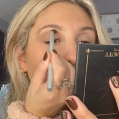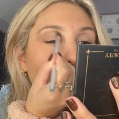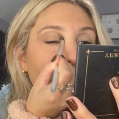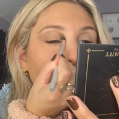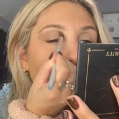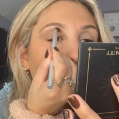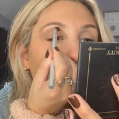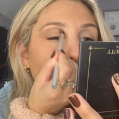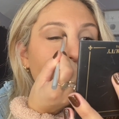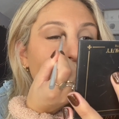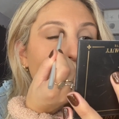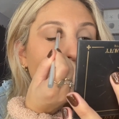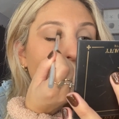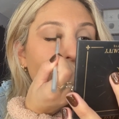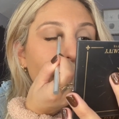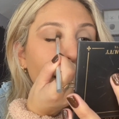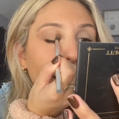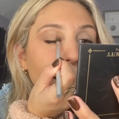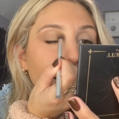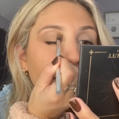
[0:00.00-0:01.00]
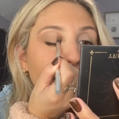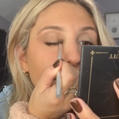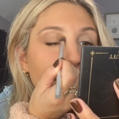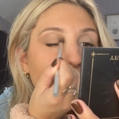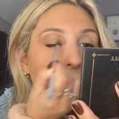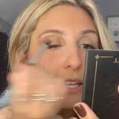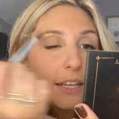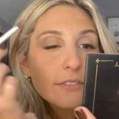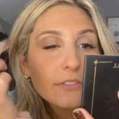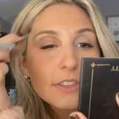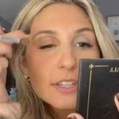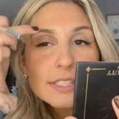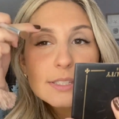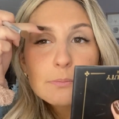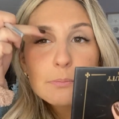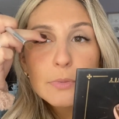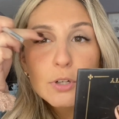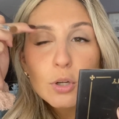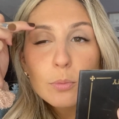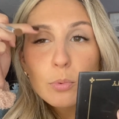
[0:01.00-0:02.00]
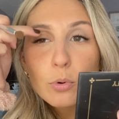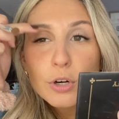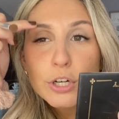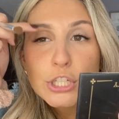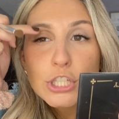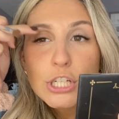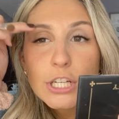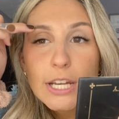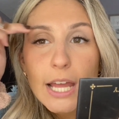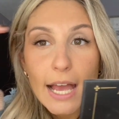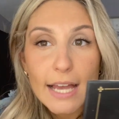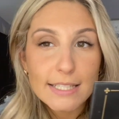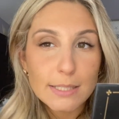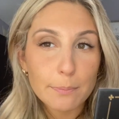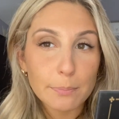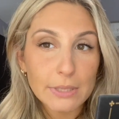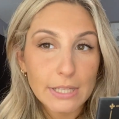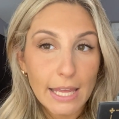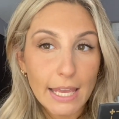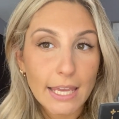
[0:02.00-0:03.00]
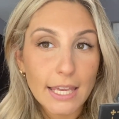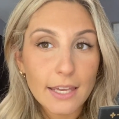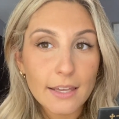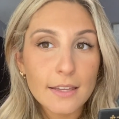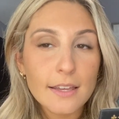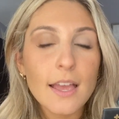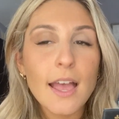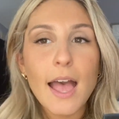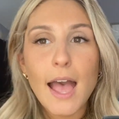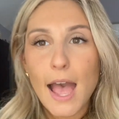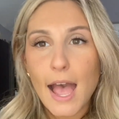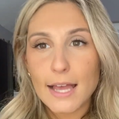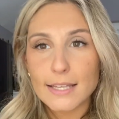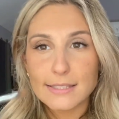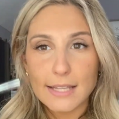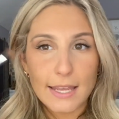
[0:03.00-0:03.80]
and just kind of leave this middle portion as blank as I